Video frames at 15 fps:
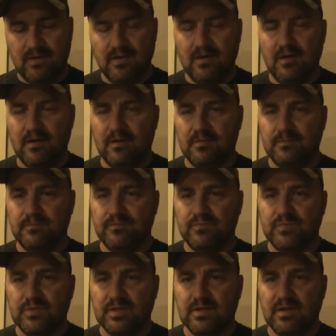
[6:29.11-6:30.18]
And
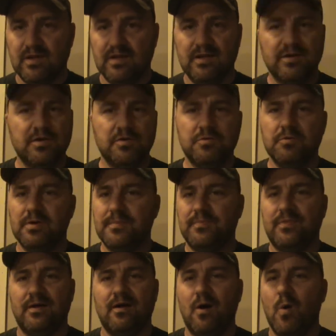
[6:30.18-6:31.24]
the dude ripped
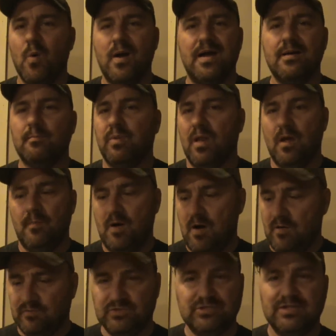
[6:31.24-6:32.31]
the whole end plumb
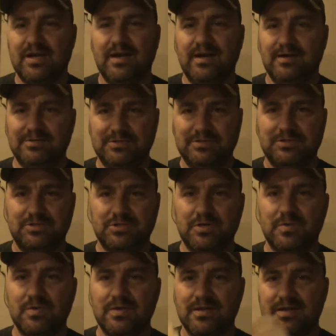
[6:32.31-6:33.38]
off. Just like I
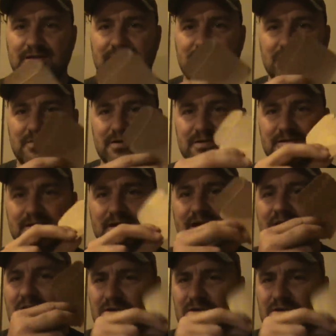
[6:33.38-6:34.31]
showed in that deal right there.